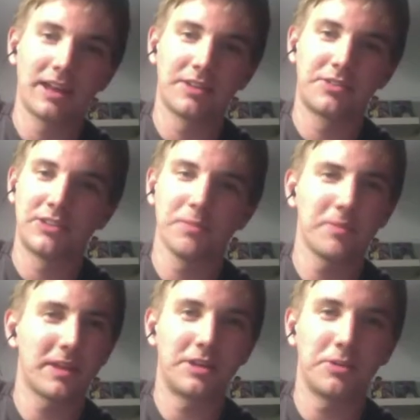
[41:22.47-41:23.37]
I don't
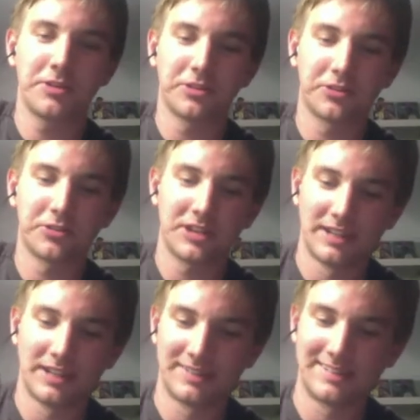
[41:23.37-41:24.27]
understand. It's like
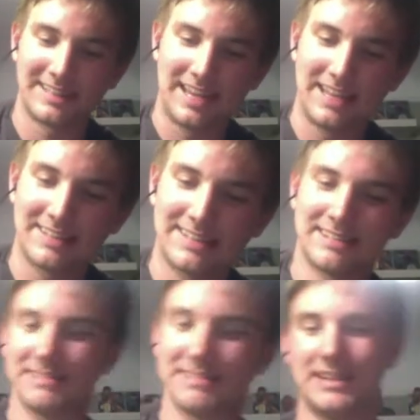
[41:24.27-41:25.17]
it
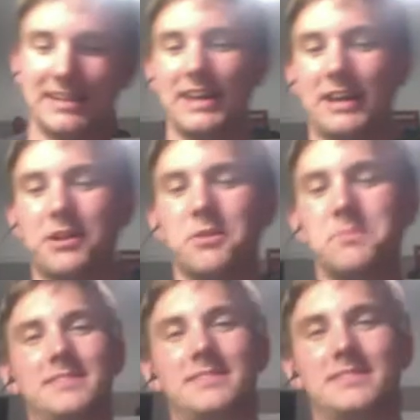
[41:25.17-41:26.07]
could be
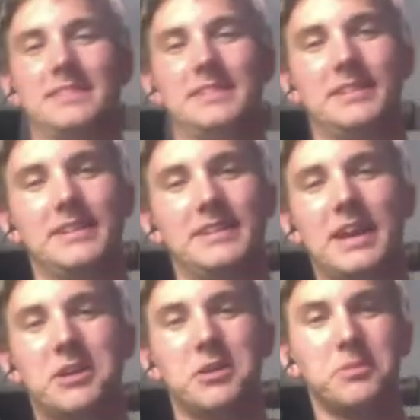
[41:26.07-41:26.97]

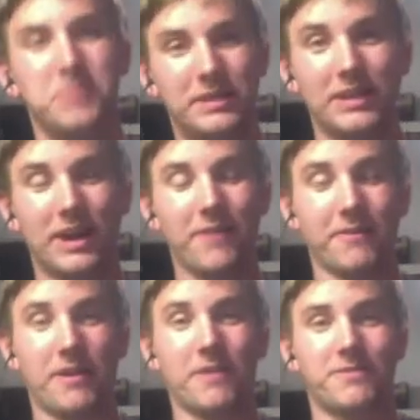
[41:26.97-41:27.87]
a fun
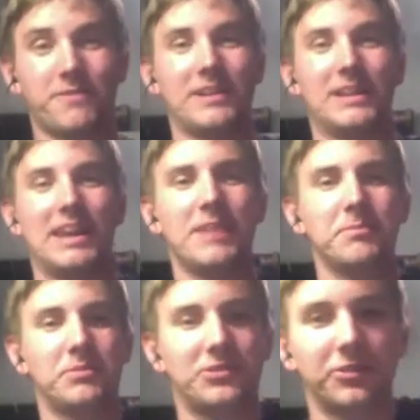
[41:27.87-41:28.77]
game still. Just
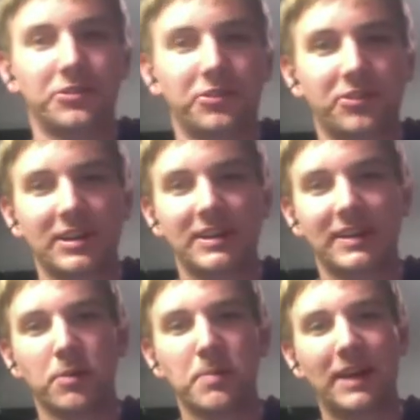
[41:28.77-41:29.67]
like go back to
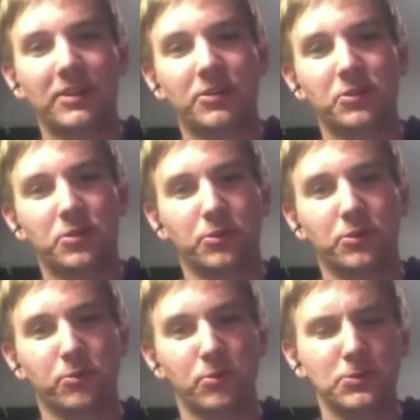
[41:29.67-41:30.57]
its roots a little
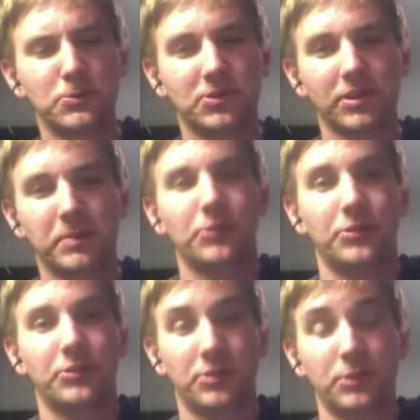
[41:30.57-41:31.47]
bit. People do
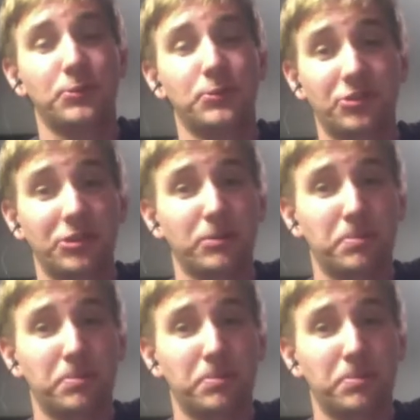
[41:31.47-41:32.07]
still play